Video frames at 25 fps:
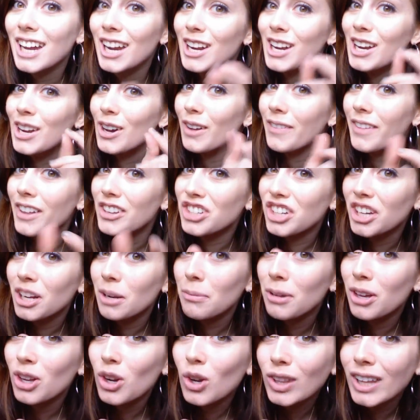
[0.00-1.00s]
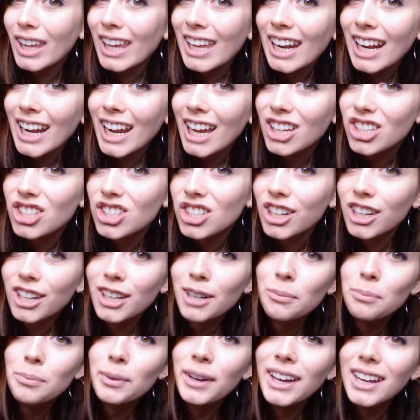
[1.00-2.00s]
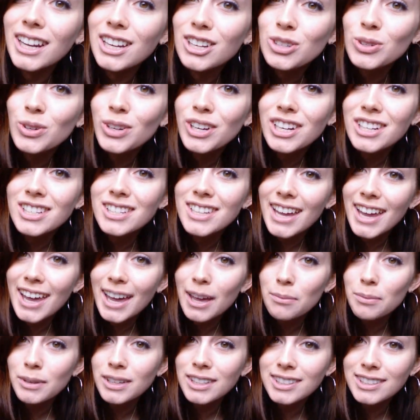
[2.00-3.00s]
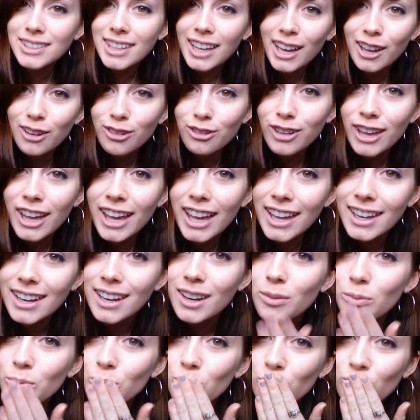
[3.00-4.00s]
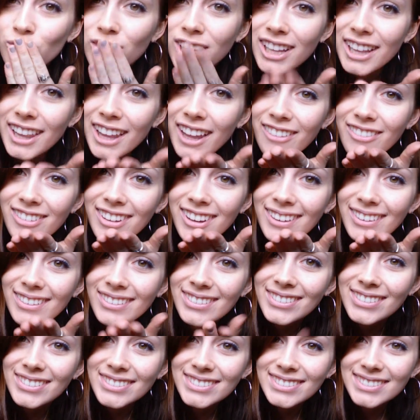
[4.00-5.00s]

knowing that you're going to be an old lady next year, but enjoy your day, be safe, and love you